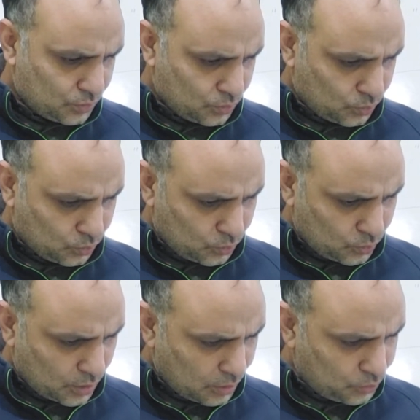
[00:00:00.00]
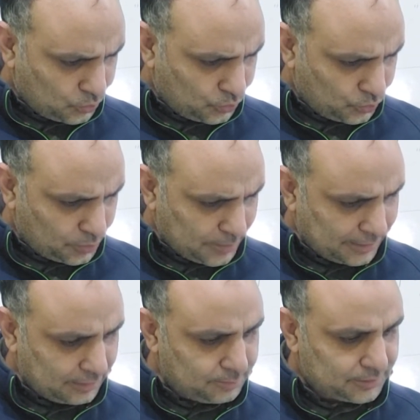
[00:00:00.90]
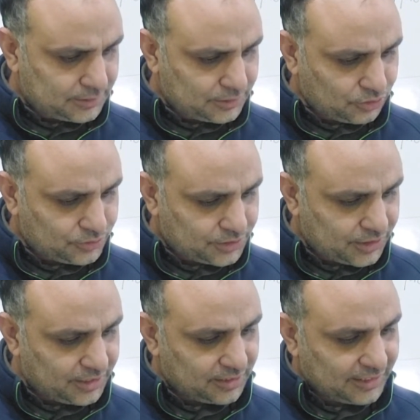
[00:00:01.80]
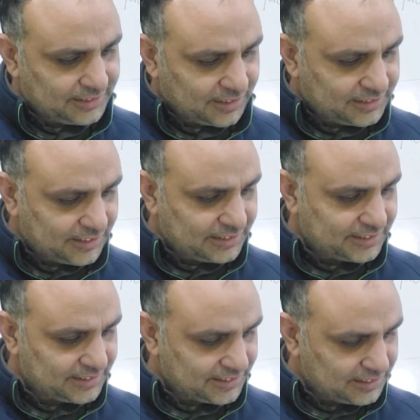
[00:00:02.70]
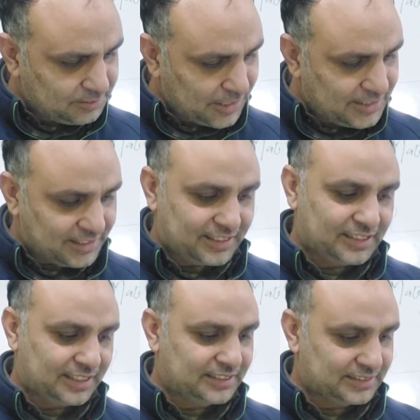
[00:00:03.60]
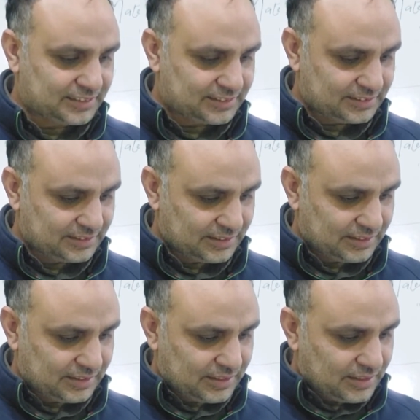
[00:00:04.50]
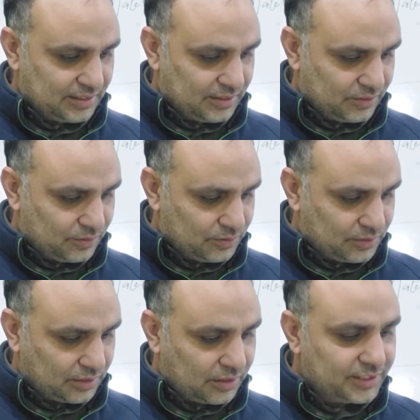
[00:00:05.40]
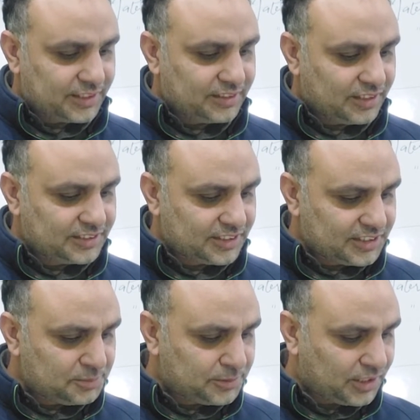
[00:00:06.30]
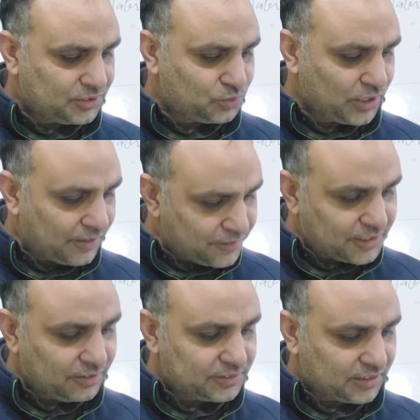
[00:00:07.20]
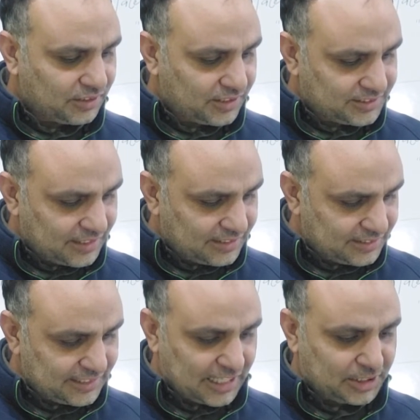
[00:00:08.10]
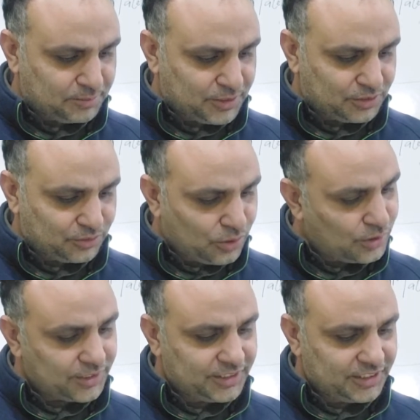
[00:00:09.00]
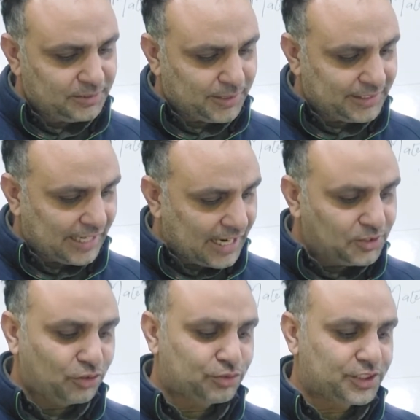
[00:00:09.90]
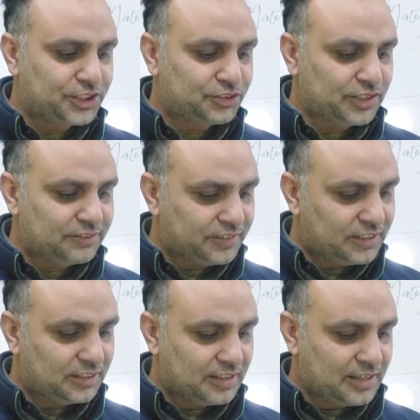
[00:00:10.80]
so how do we know the mental pictures of straight lines are just the same as real lines? The Kantian answer is because we ourselves cause this agreement not indeed by the act of our individual will,